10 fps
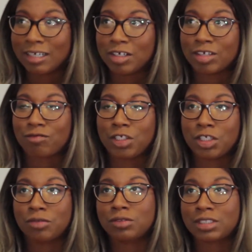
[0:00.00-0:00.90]
If
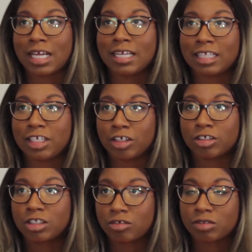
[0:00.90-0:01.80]
you say that
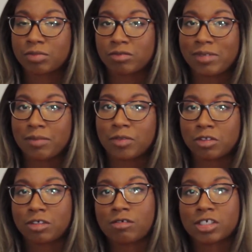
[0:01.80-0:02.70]
you're the group of
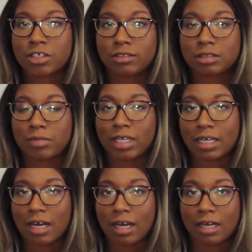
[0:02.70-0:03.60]
people who were chosen by
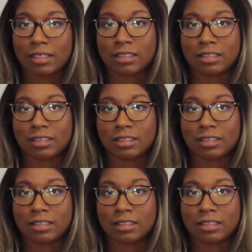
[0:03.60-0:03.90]
God